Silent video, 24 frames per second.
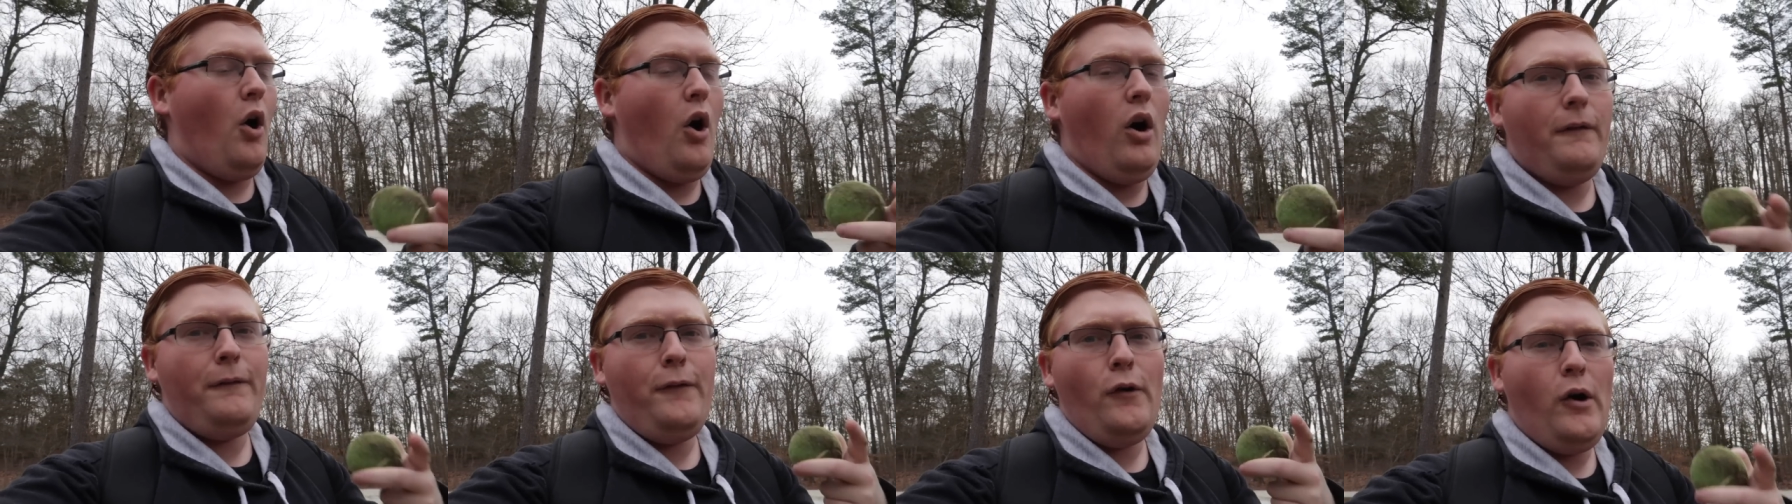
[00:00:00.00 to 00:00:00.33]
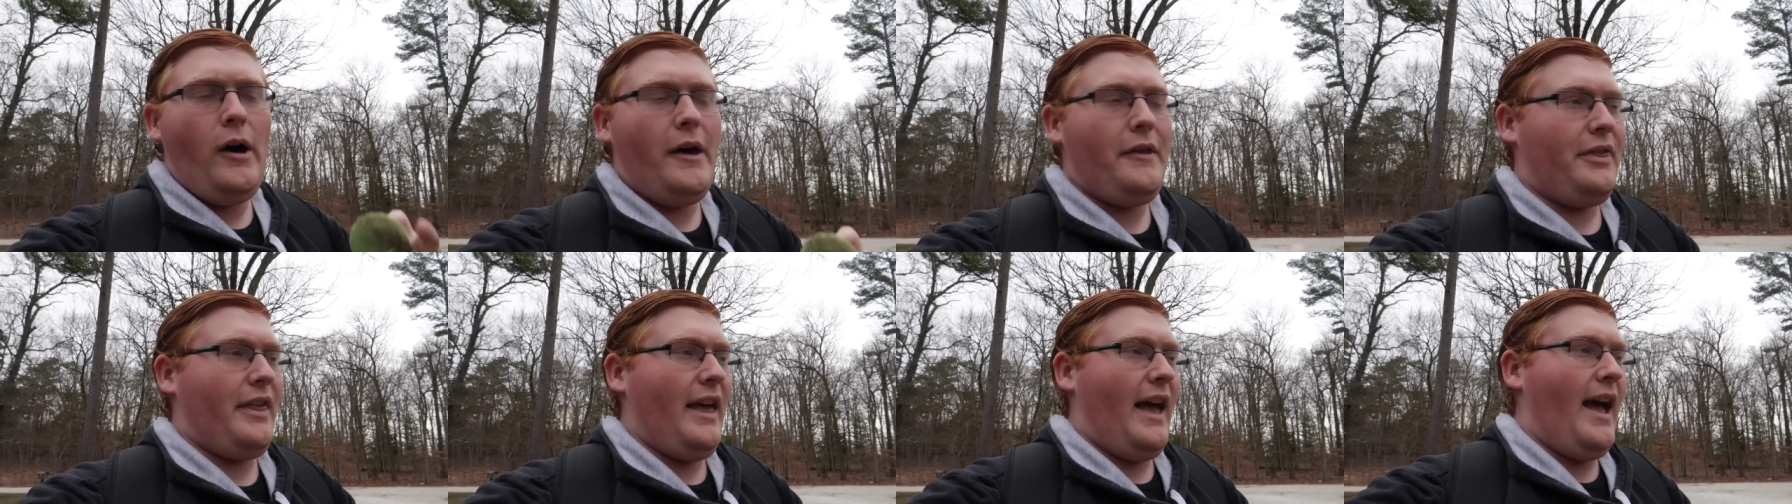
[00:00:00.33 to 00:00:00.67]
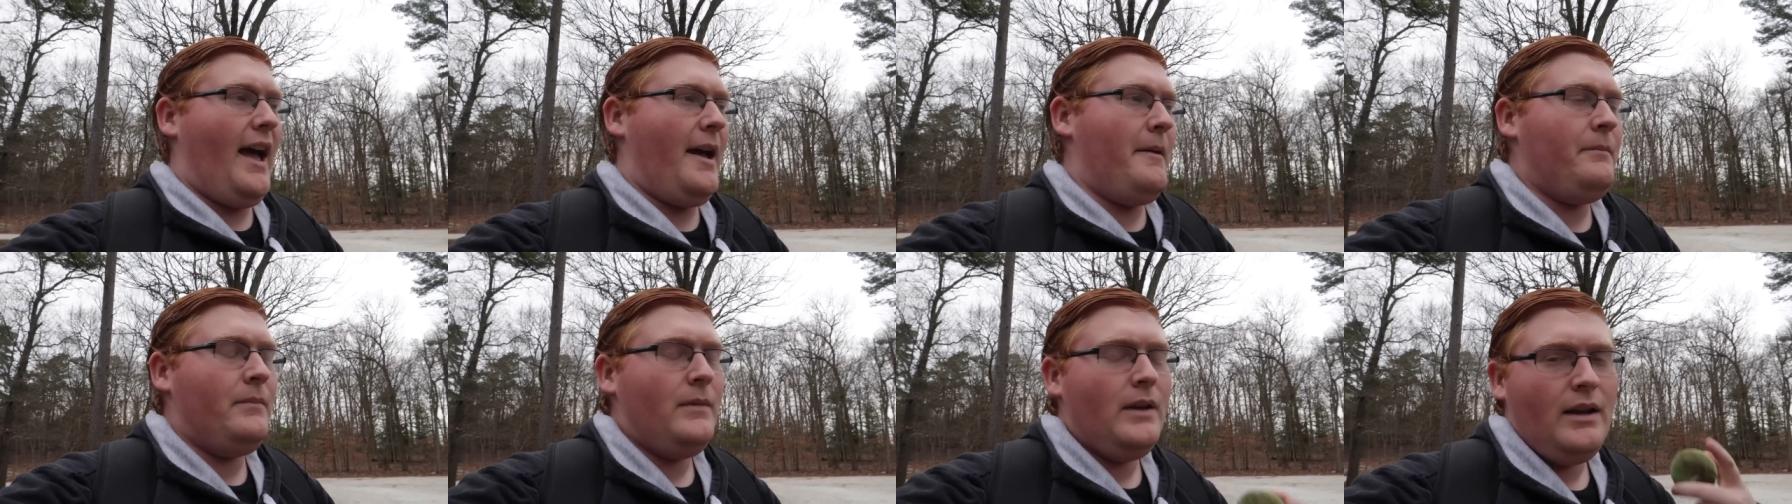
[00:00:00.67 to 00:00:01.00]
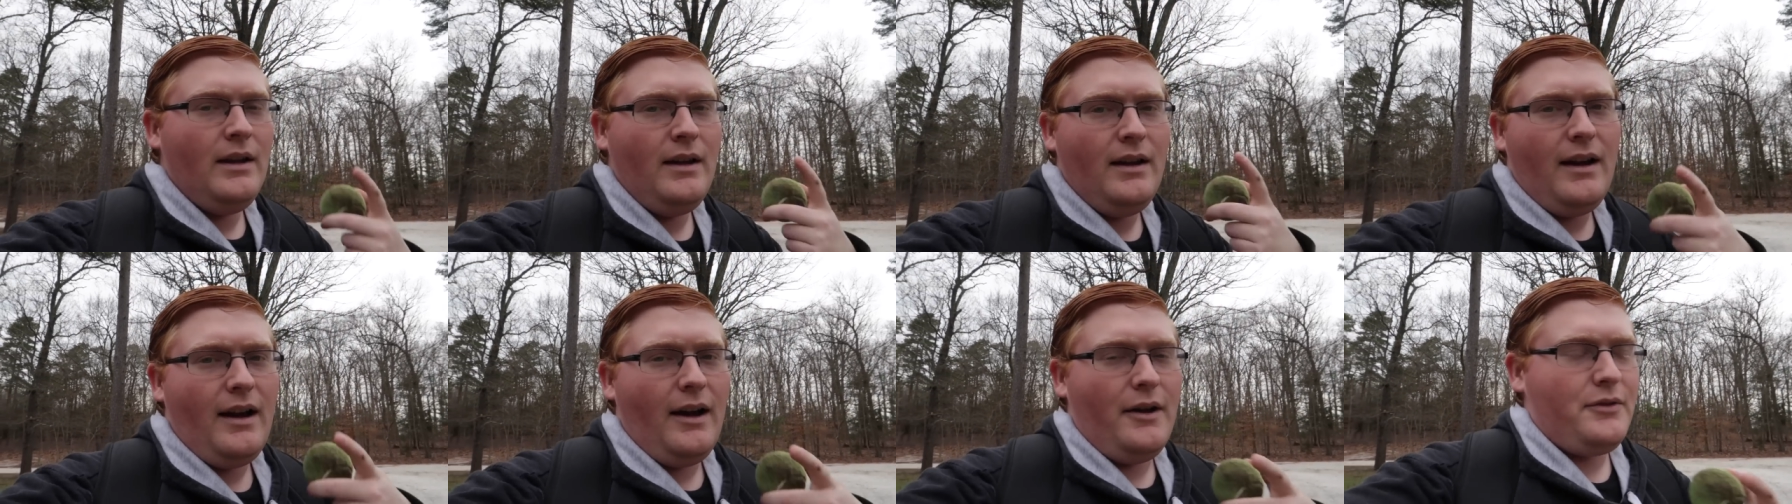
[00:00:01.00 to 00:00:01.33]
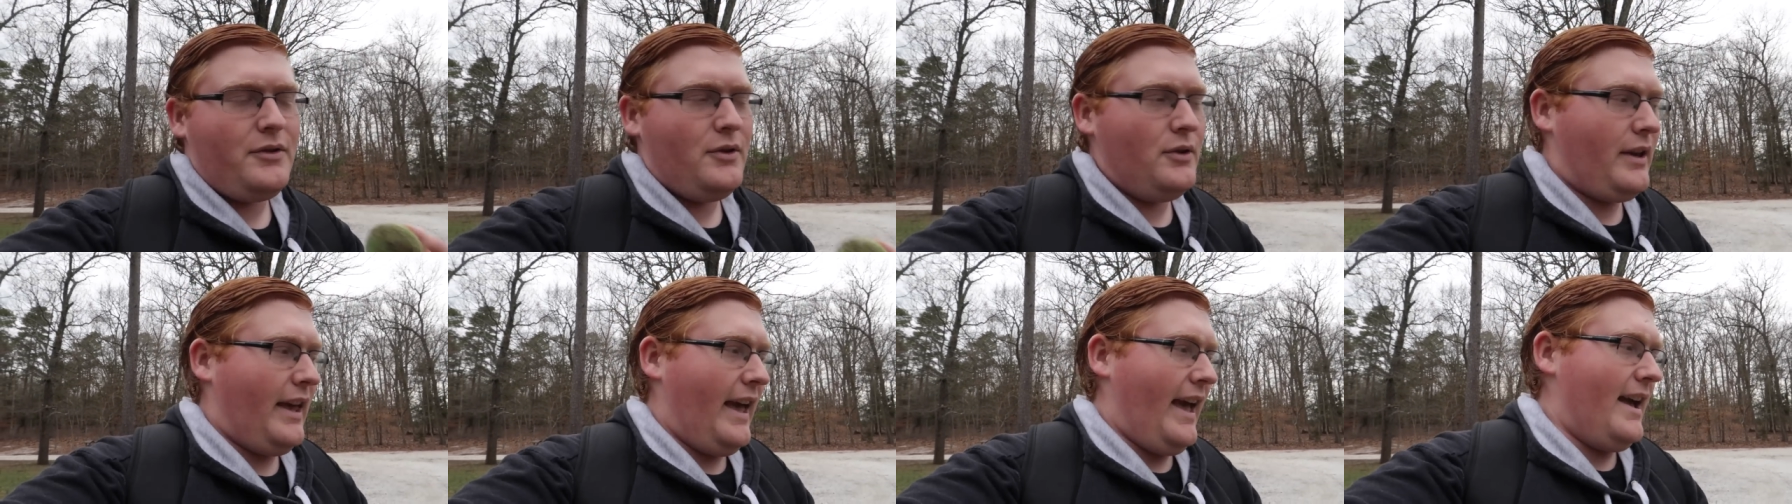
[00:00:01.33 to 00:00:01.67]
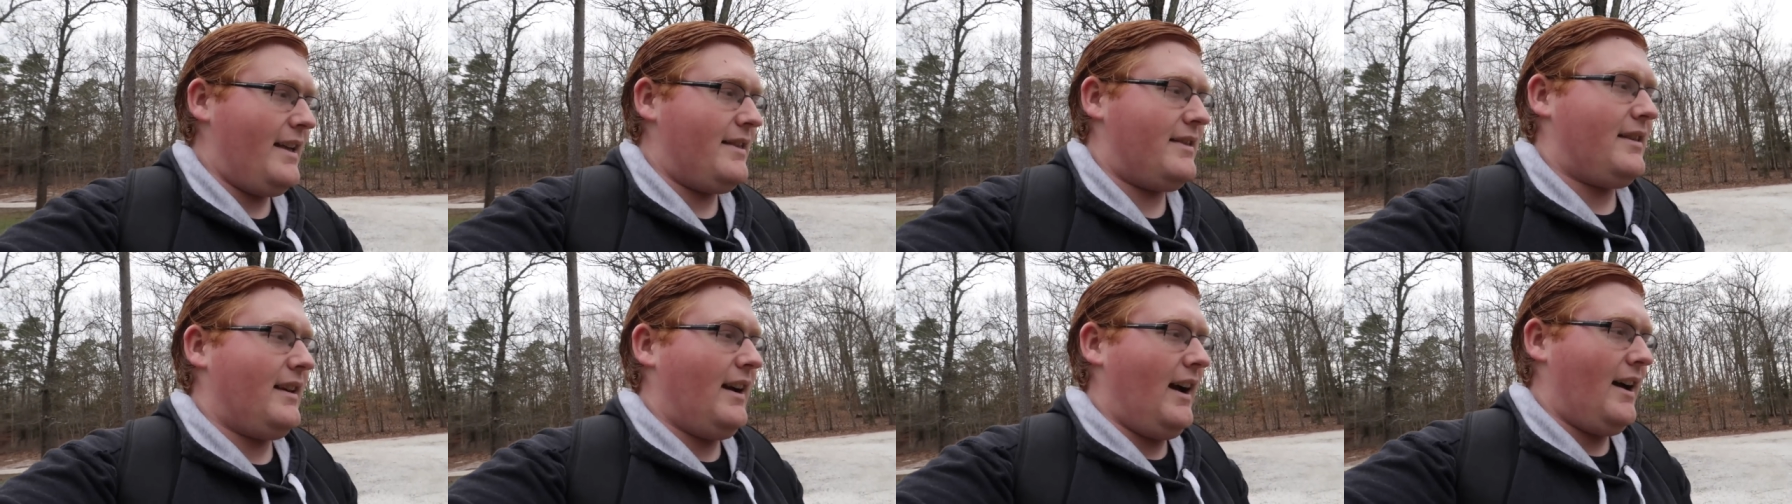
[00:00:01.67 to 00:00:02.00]
awful at that. I was okay
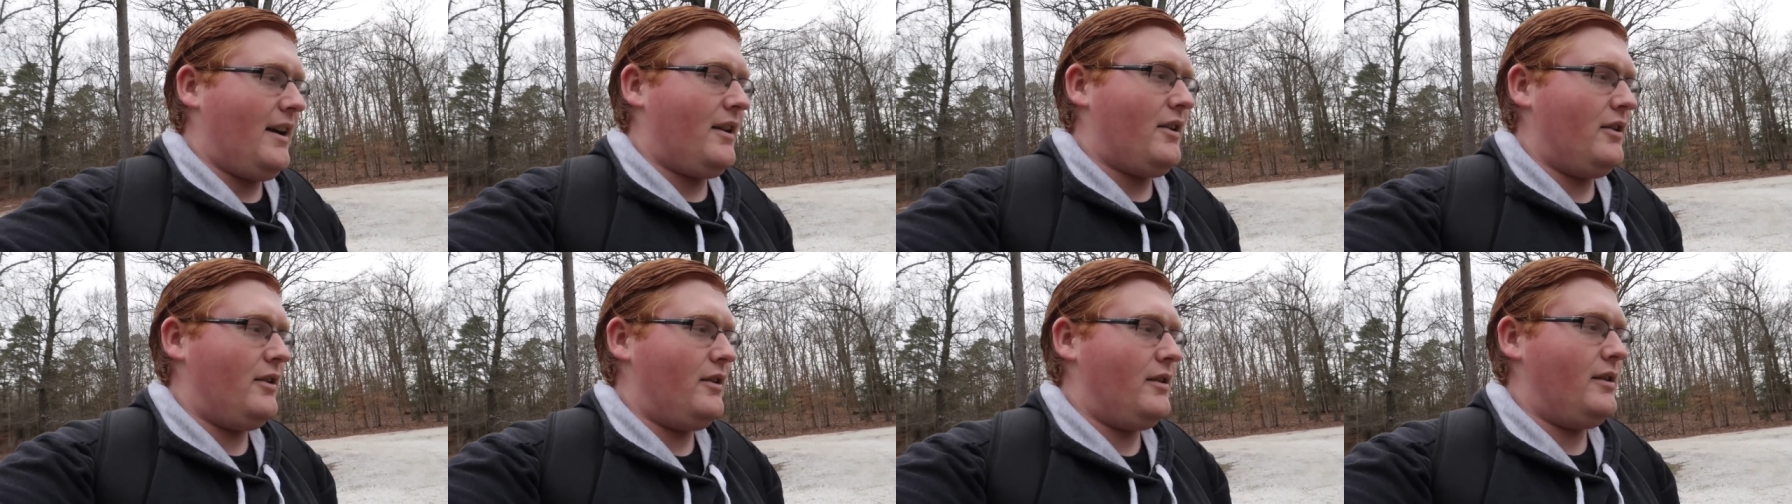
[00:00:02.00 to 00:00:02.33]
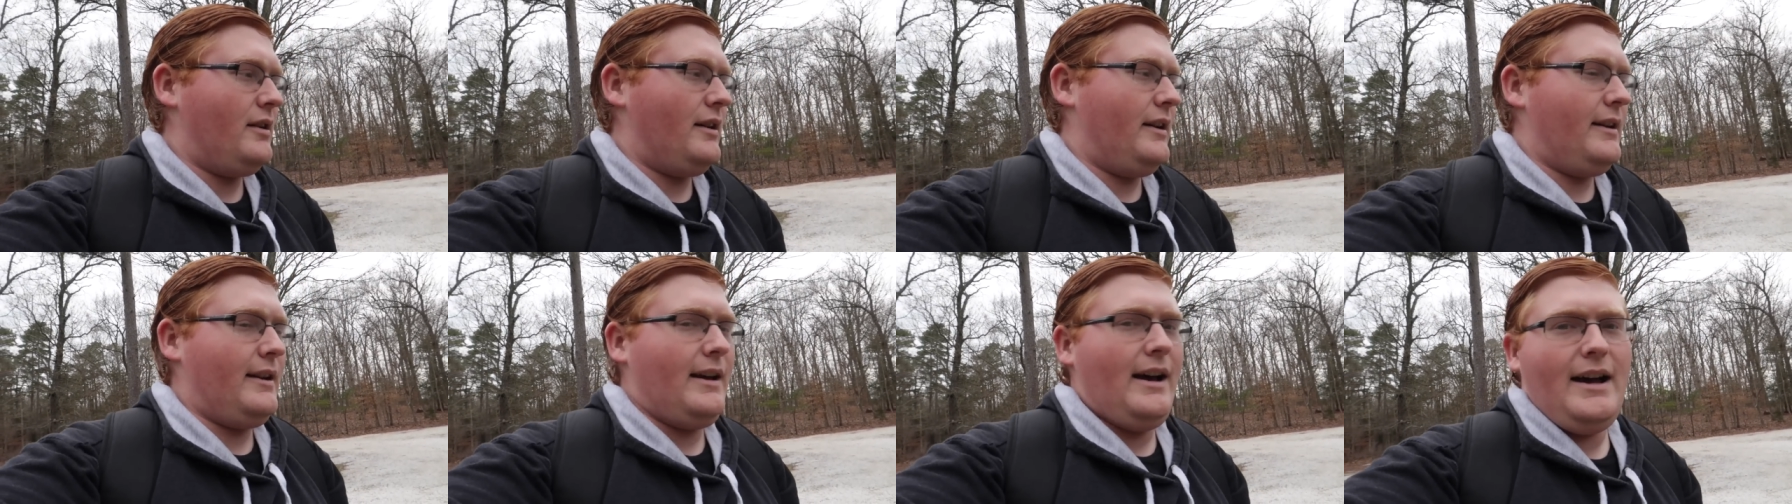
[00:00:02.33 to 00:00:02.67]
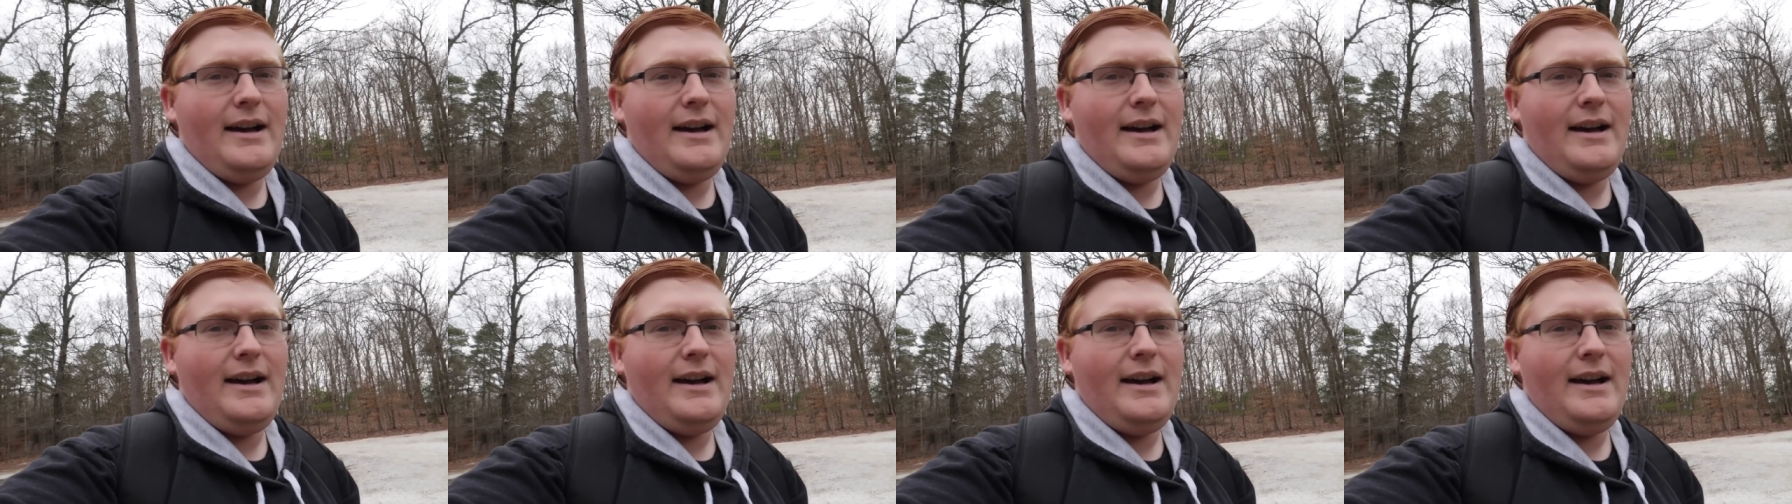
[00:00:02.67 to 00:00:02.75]
at soccer and